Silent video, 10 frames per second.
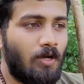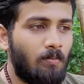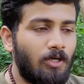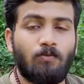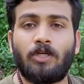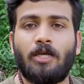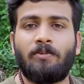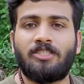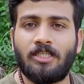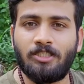but what i am
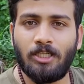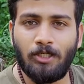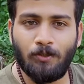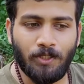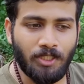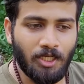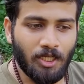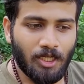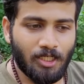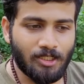essentially doing
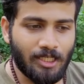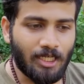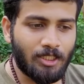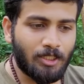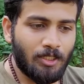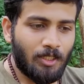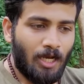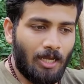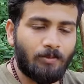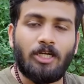is that
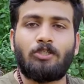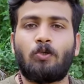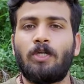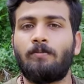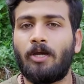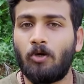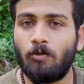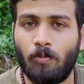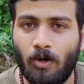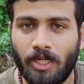I'm controlling my
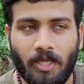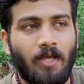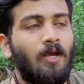own body.